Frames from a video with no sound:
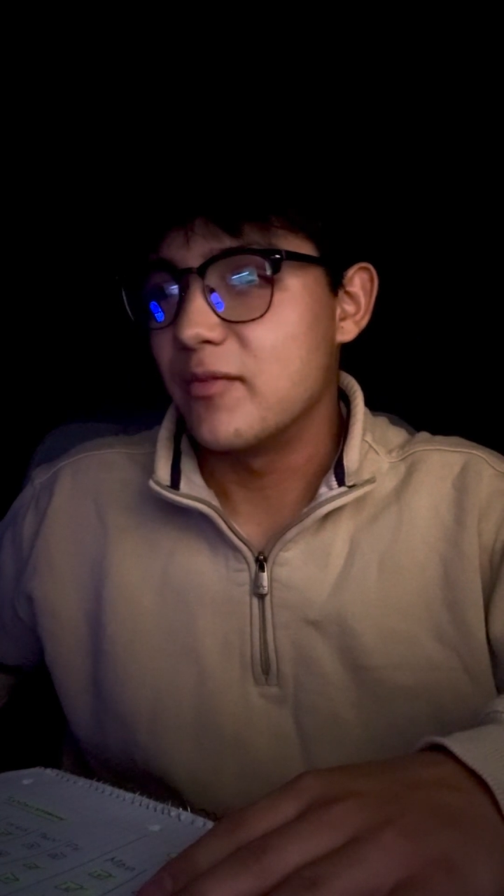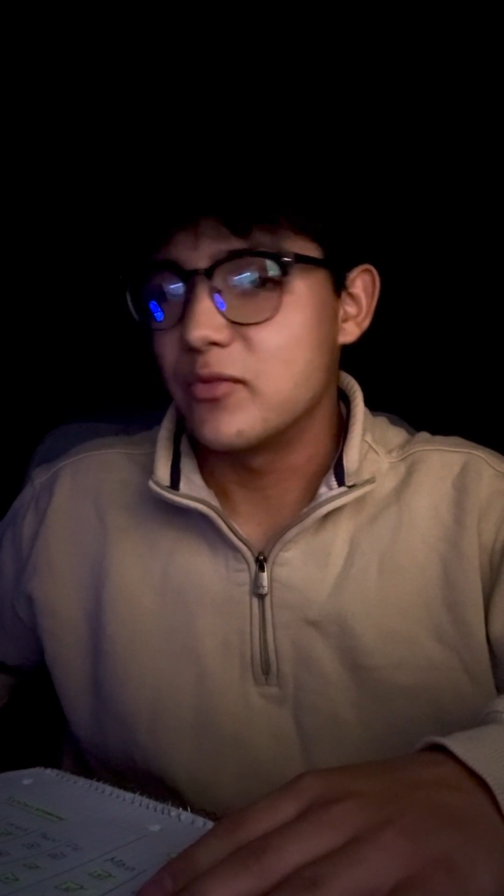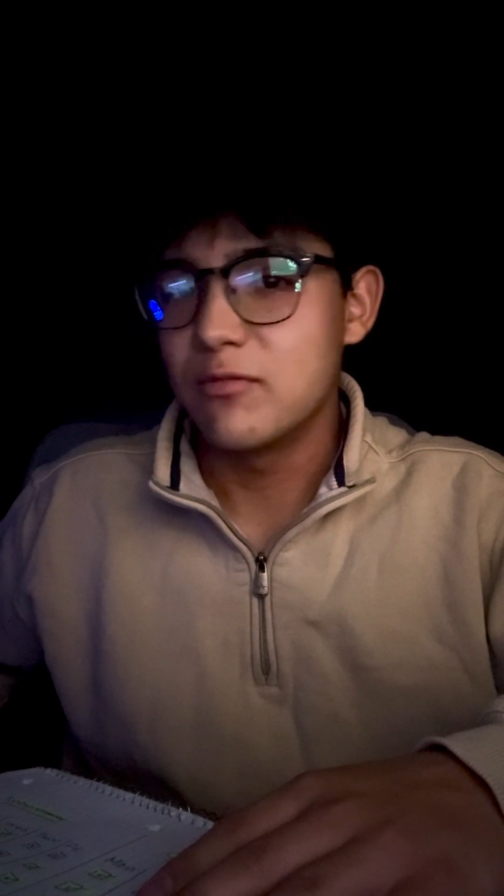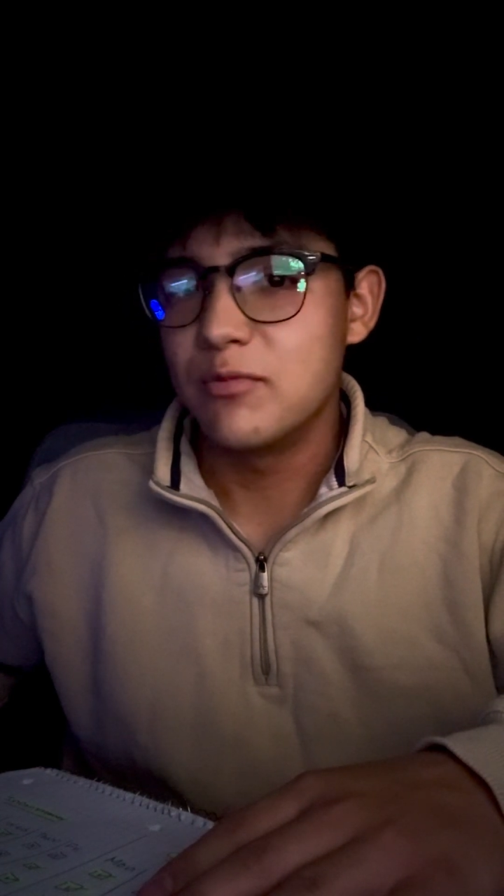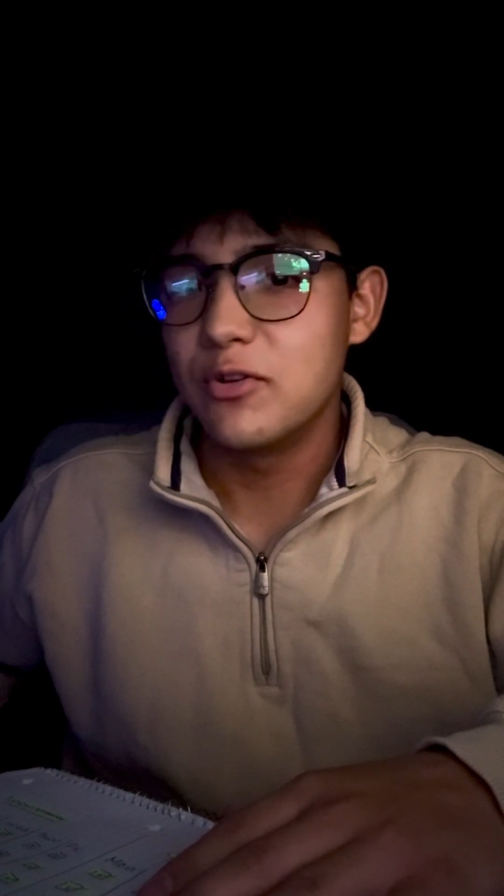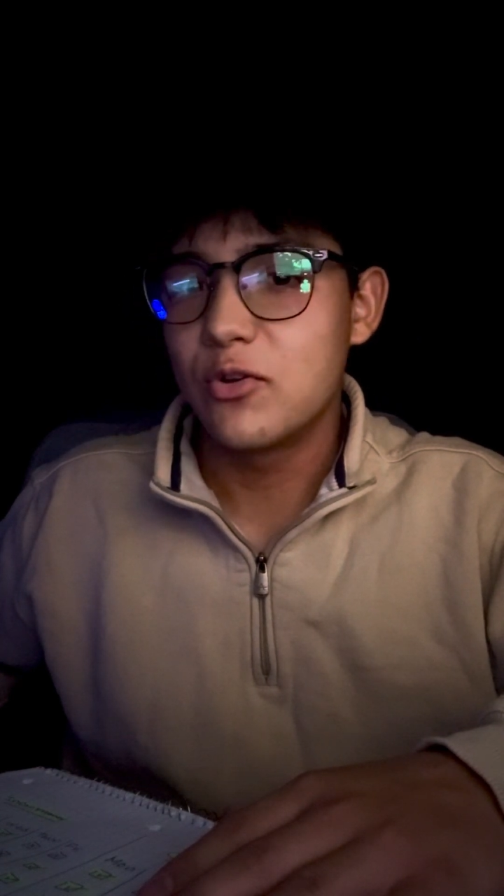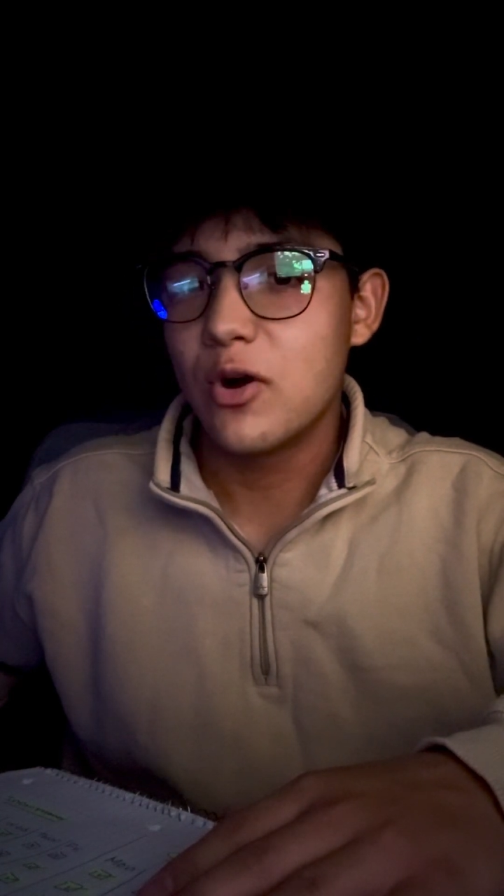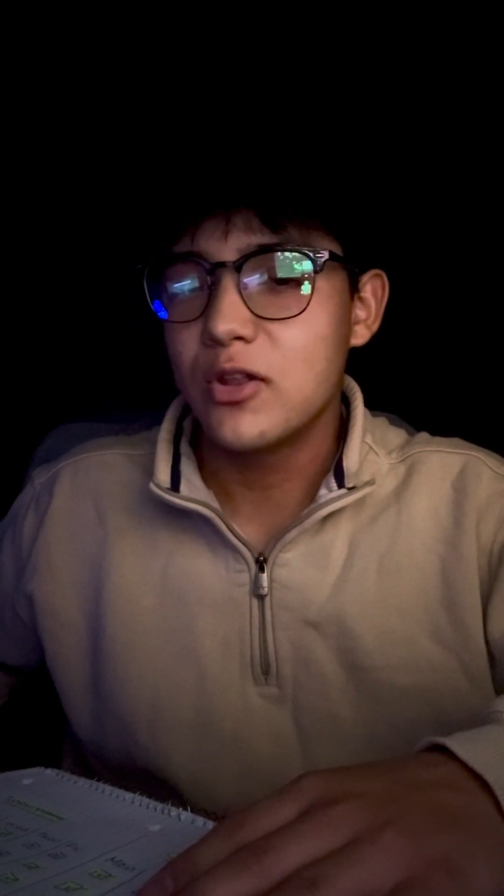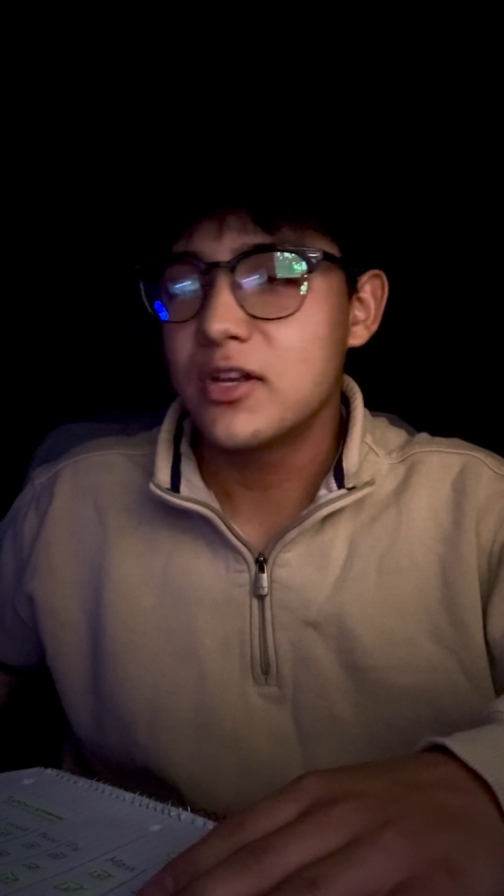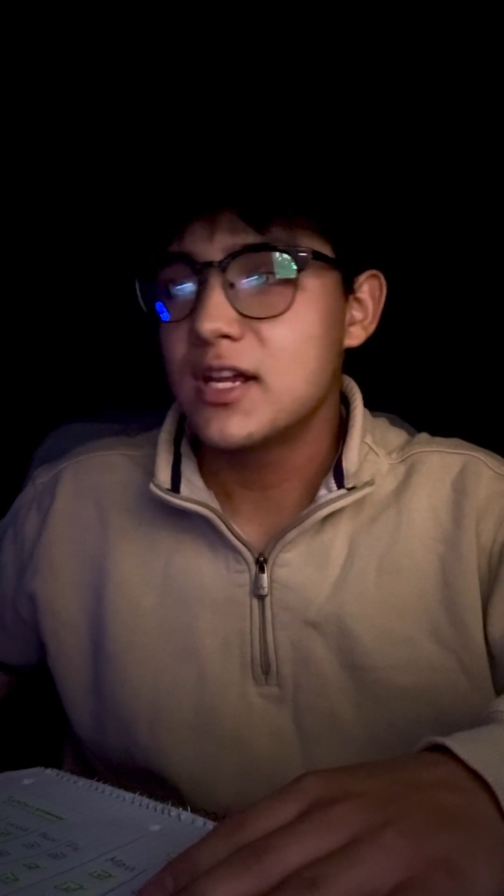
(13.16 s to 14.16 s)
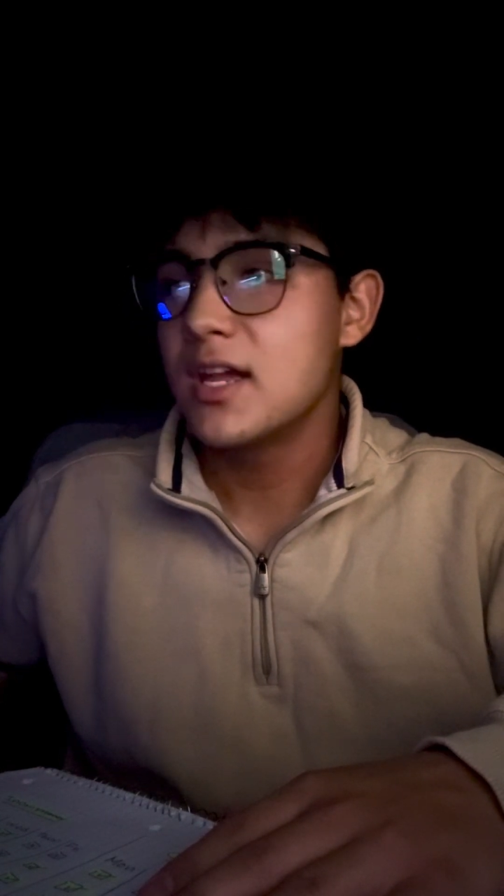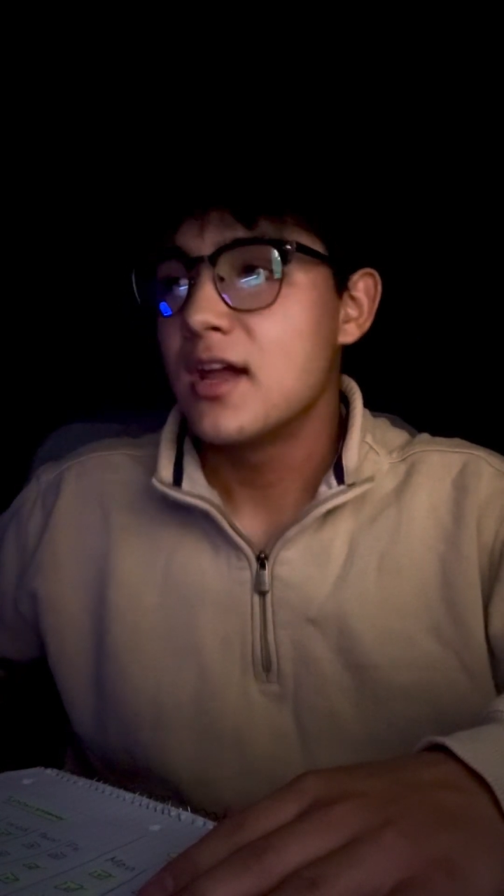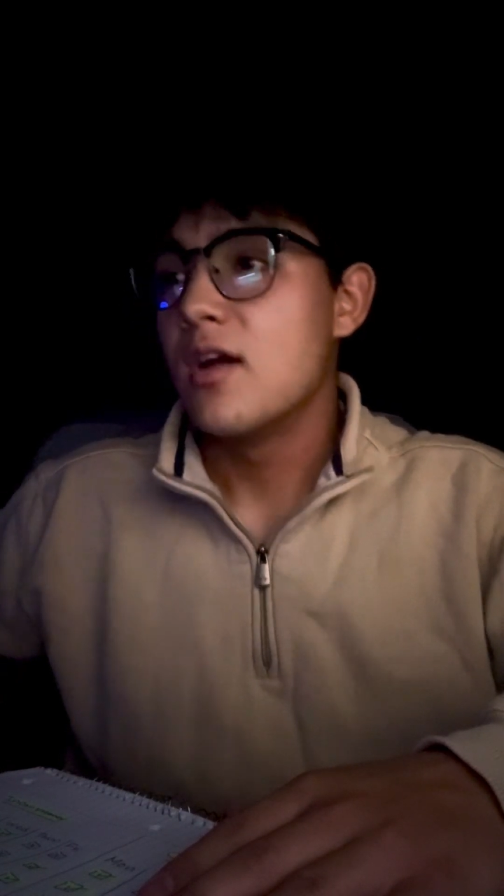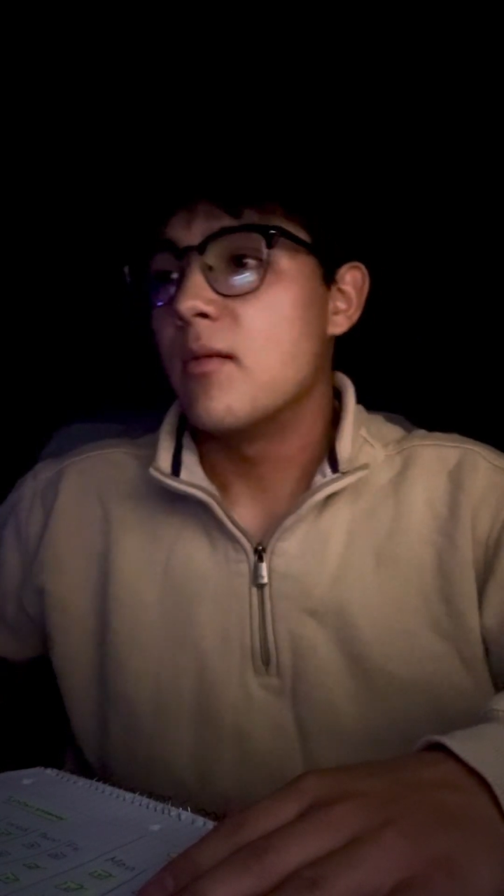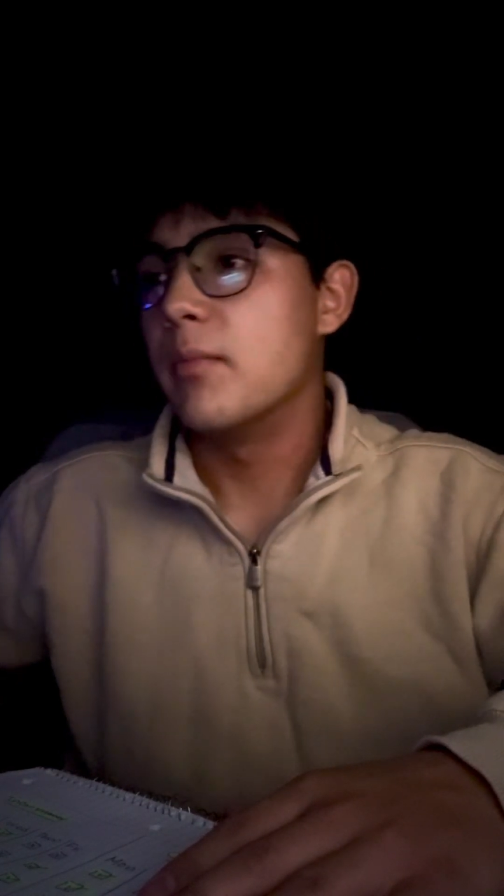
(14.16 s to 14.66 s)
computer quality,
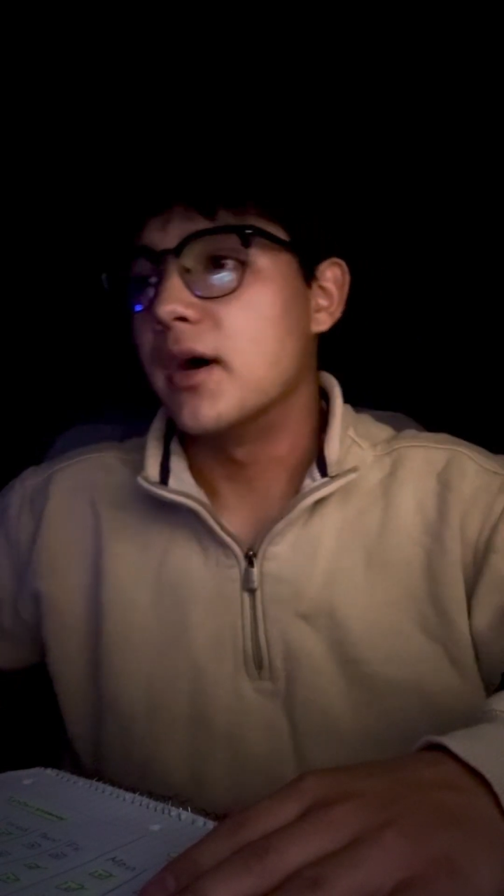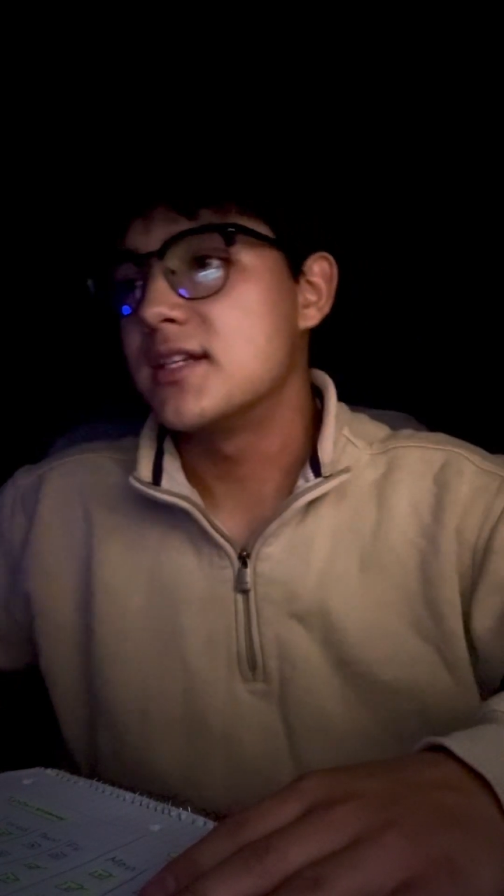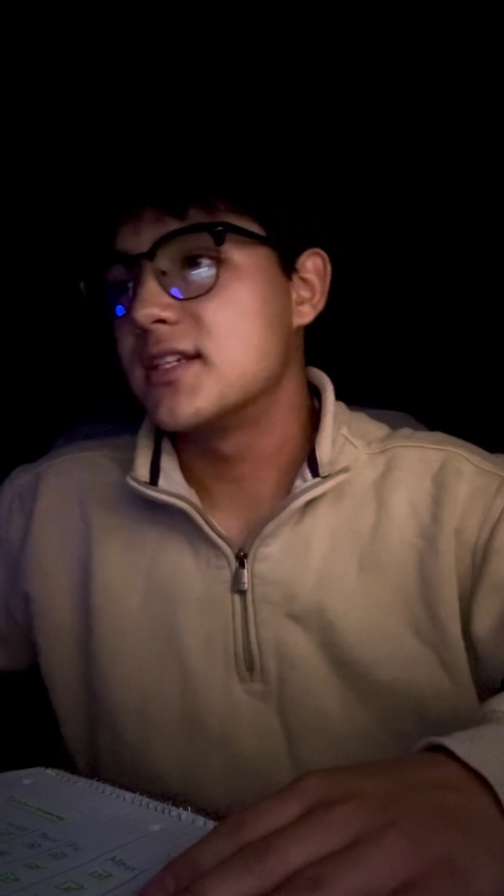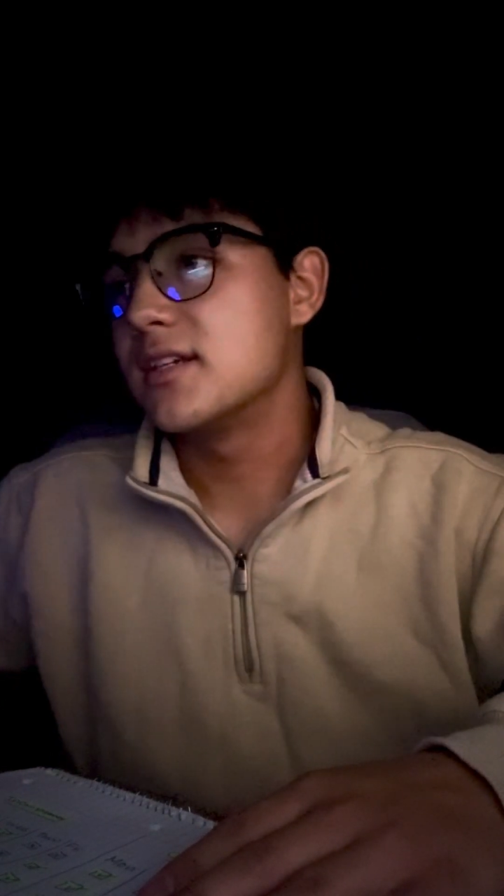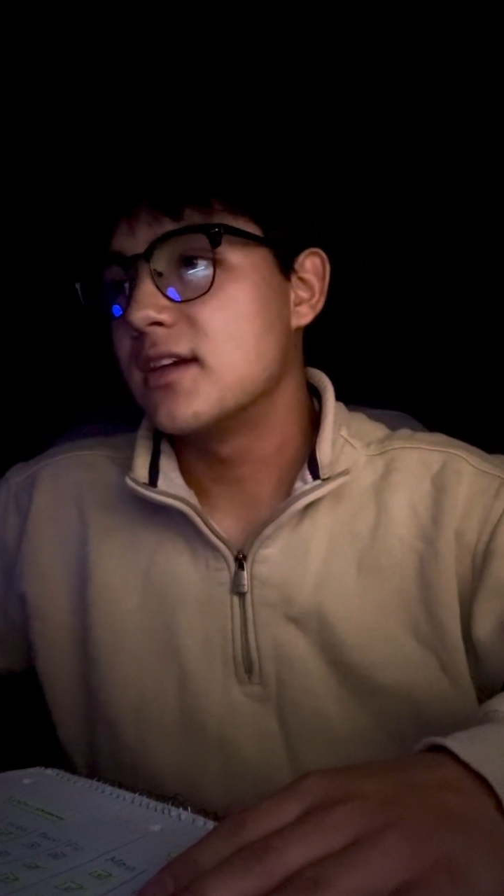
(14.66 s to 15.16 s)
but